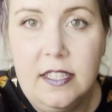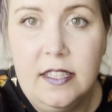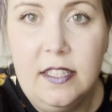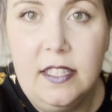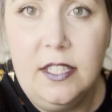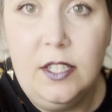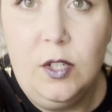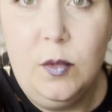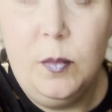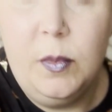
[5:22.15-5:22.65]

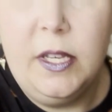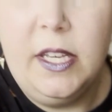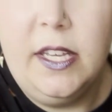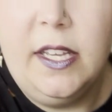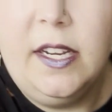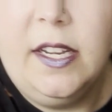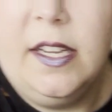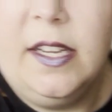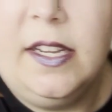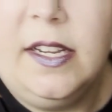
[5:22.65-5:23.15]
little bit
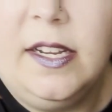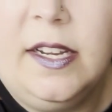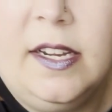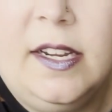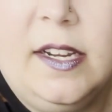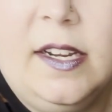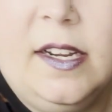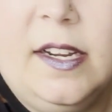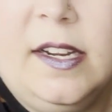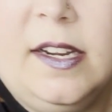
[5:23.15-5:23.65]

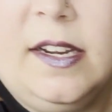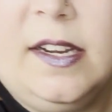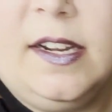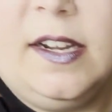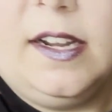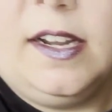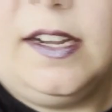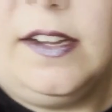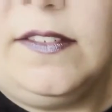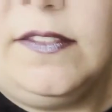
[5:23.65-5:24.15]

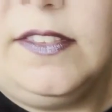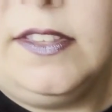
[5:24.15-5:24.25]
of